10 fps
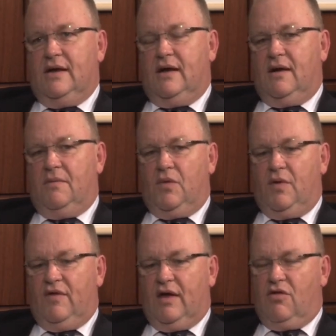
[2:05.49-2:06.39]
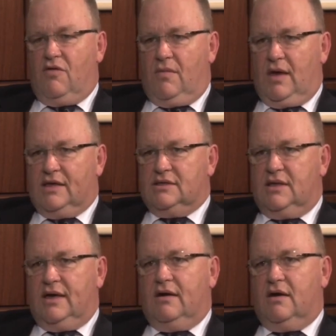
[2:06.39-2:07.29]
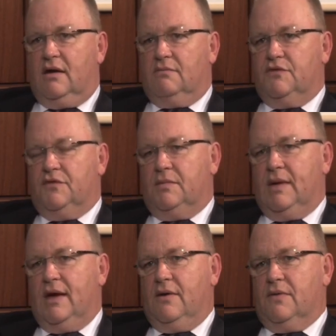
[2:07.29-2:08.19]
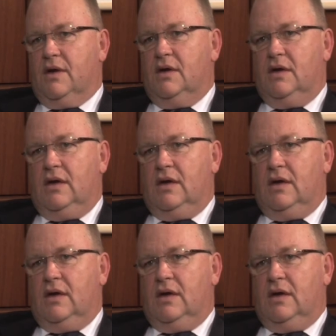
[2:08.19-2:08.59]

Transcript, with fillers: Um, we've had some excellent outcomes from our uh,